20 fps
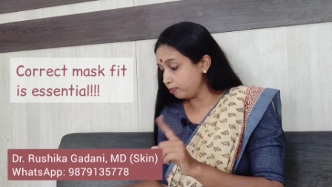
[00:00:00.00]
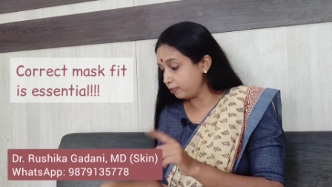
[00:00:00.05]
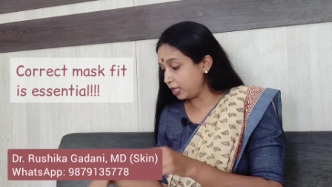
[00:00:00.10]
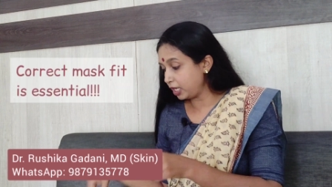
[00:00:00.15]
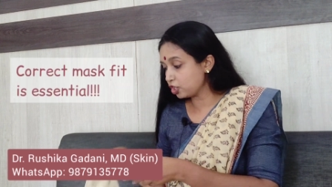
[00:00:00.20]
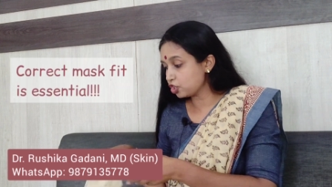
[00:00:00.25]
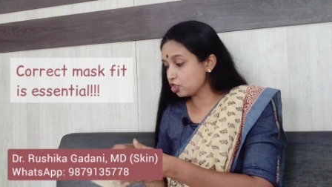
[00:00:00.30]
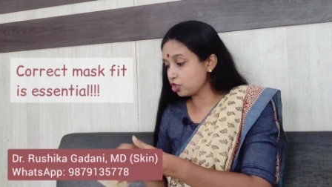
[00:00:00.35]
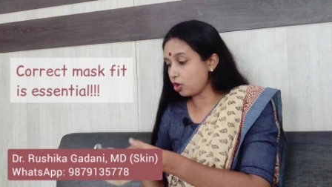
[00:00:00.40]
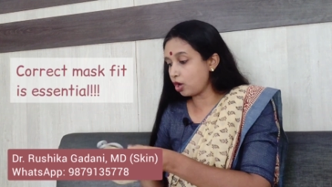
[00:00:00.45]

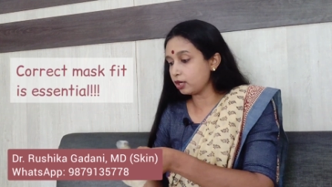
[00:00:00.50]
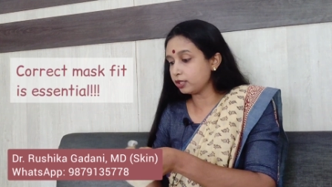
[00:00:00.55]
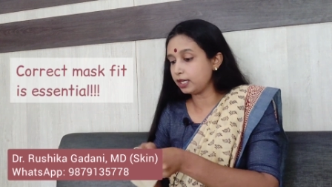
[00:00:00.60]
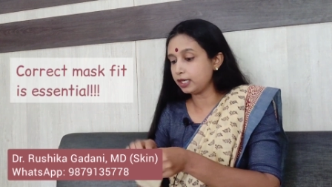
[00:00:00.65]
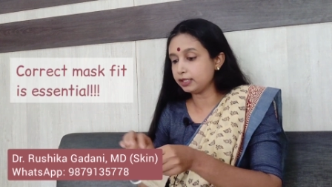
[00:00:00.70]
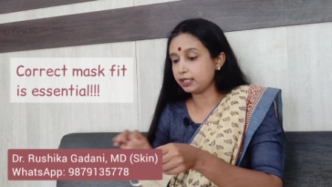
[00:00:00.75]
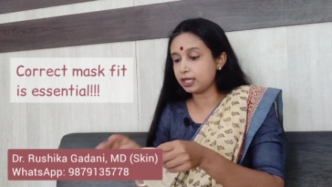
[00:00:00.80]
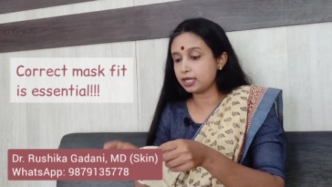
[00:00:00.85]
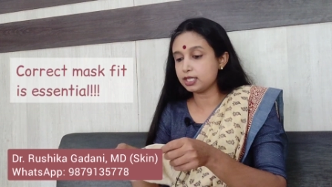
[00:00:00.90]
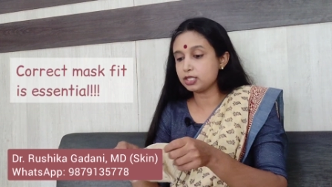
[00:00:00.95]
Make sure
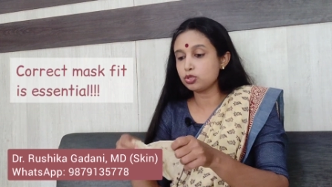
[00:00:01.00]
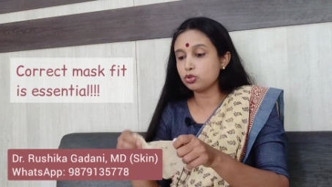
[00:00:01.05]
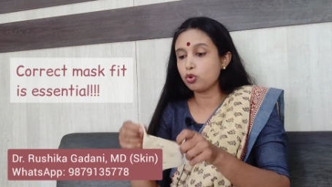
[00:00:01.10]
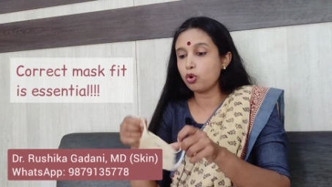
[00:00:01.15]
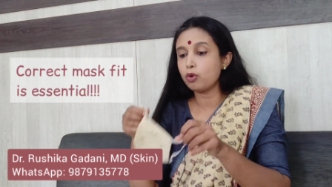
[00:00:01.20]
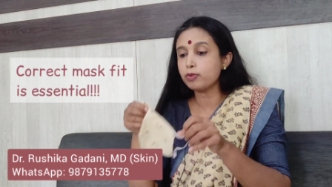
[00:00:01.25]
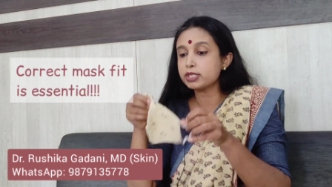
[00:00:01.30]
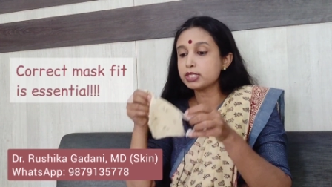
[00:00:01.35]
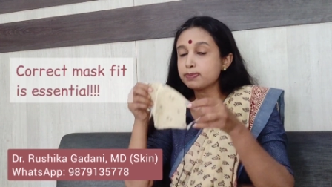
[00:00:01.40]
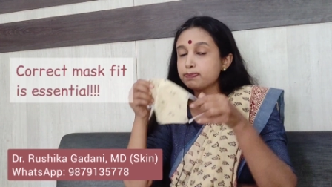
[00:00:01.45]
that there is
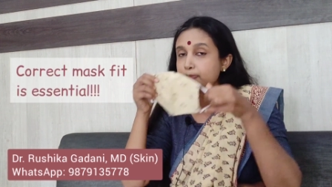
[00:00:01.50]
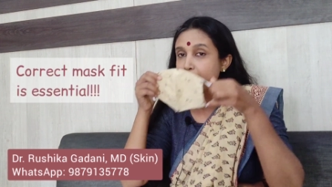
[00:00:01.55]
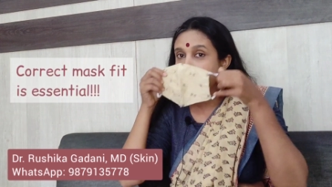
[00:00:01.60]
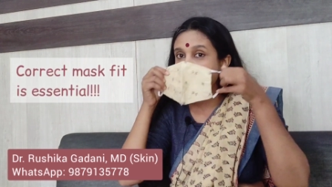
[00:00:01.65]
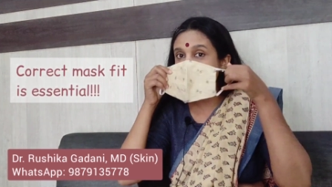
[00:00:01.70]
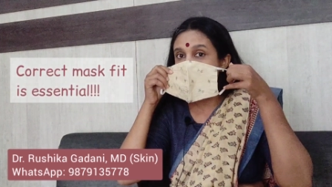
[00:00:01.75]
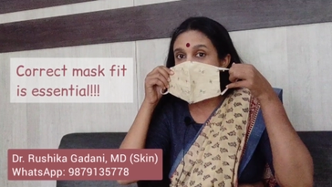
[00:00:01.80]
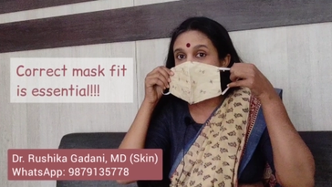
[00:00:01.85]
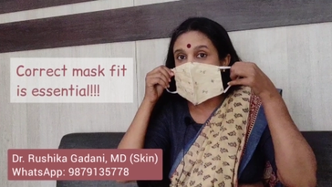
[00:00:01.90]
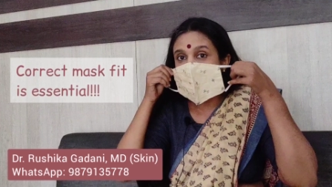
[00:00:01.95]
no
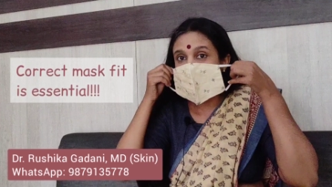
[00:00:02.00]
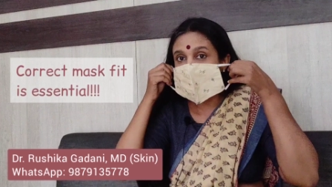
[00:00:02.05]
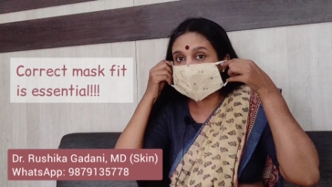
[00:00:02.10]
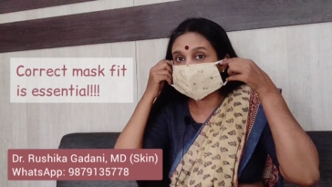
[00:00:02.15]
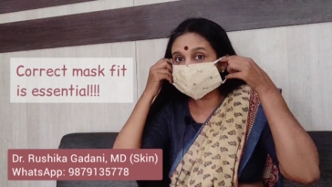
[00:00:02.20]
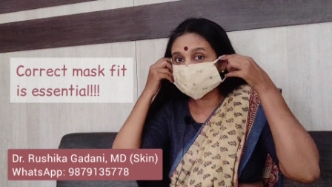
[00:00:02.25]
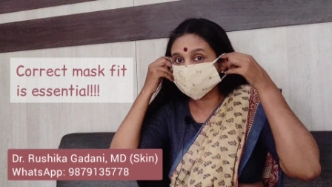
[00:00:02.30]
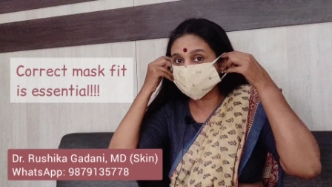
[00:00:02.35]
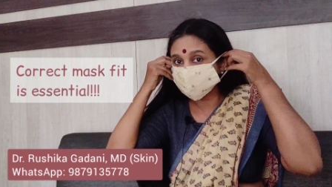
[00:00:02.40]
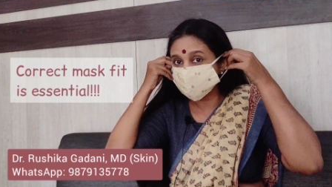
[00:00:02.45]
space for
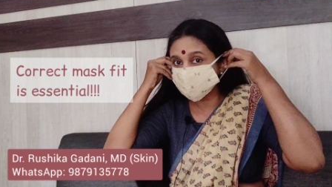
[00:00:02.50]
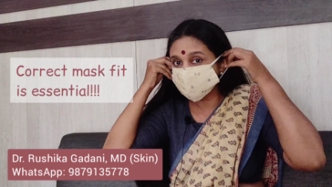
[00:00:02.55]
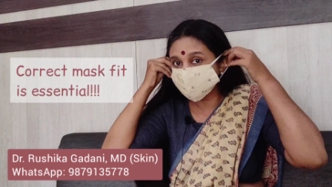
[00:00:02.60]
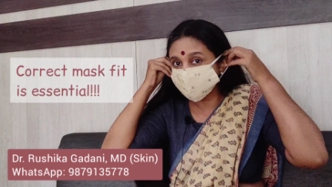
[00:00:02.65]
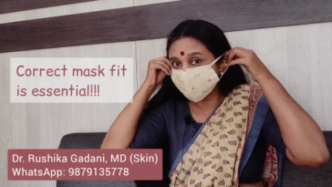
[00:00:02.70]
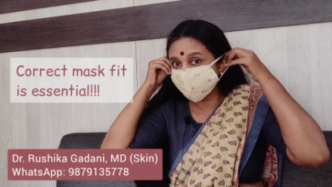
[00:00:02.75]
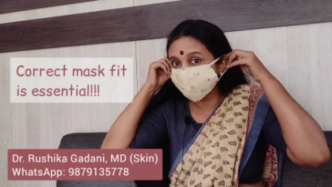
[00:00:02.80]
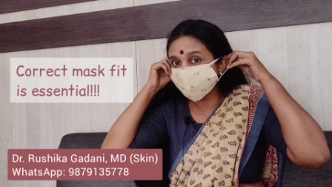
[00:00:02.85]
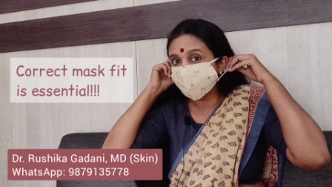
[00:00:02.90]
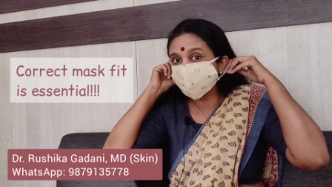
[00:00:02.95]
air to
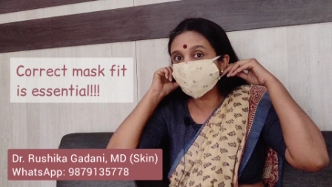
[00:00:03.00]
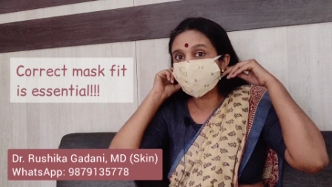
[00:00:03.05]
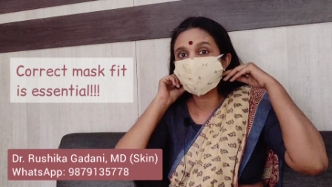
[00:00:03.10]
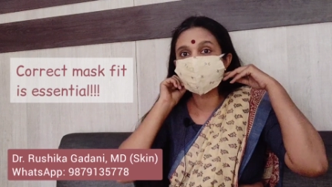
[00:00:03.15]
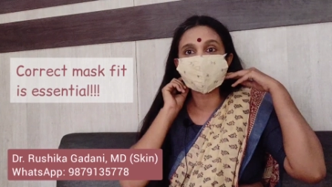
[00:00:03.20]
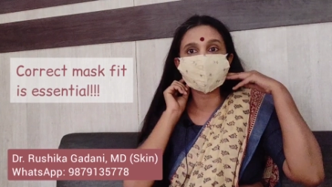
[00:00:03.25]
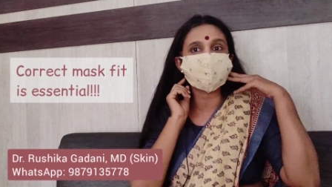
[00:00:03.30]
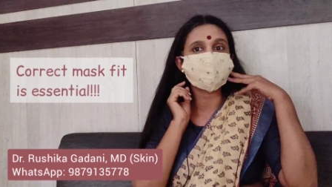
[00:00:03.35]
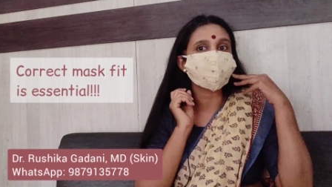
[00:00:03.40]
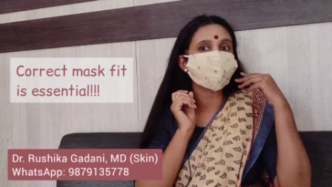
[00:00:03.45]
escape from the
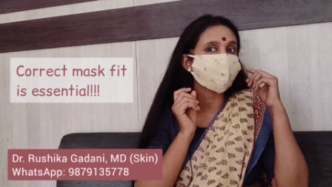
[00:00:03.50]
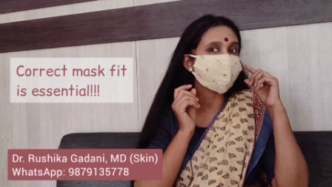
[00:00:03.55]
sides.